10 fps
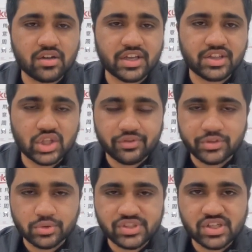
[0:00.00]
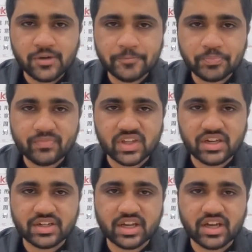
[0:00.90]
in the future,
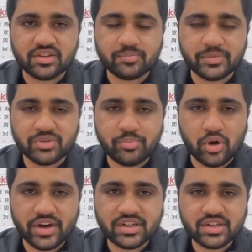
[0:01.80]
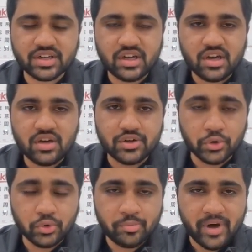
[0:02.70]
it can pinpoint
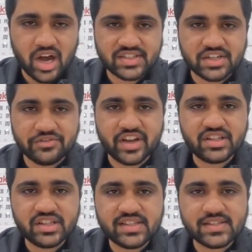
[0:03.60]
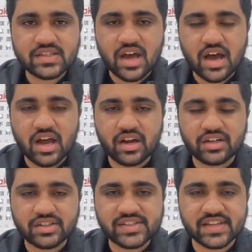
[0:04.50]
to past events
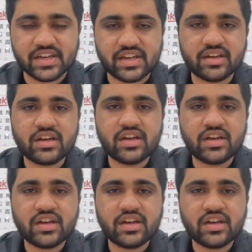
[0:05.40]
and say